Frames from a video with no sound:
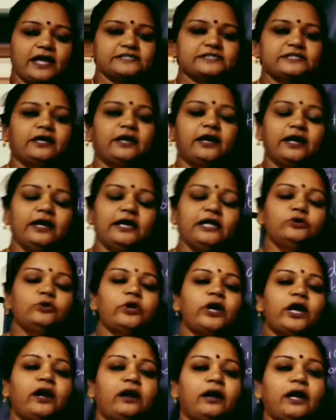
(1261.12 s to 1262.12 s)
a heading you
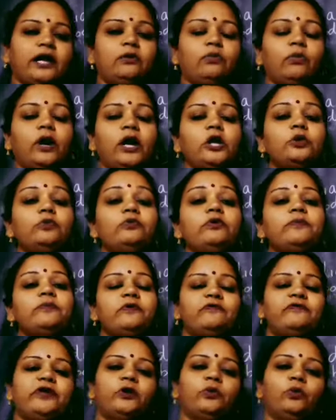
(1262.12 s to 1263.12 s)
can write, why do we
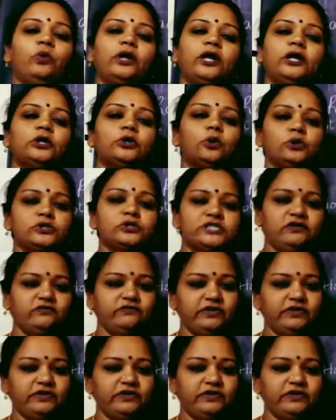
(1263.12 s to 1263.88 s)
prefer woolen clothes in